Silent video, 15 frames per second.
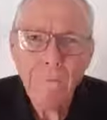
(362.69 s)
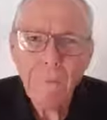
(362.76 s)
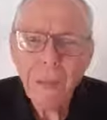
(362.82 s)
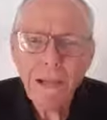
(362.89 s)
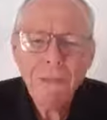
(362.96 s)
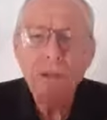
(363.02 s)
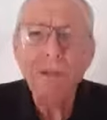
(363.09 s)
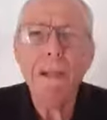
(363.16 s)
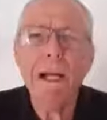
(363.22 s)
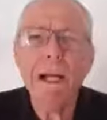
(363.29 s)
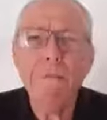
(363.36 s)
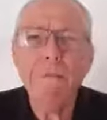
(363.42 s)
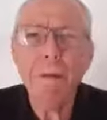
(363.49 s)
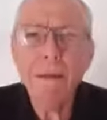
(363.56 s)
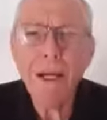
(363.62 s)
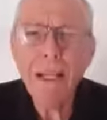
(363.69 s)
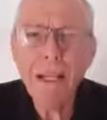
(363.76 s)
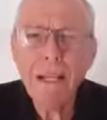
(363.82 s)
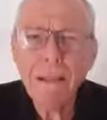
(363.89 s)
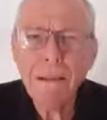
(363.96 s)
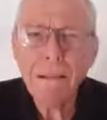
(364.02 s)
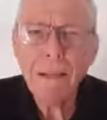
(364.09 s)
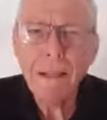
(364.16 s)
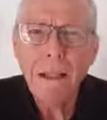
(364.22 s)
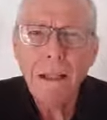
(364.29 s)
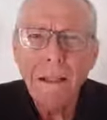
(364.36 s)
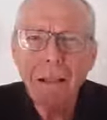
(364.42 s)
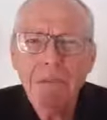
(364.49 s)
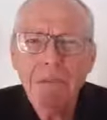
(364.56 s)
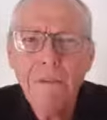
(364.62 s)
They're just like everybody else.
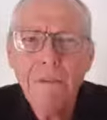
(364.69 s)
There's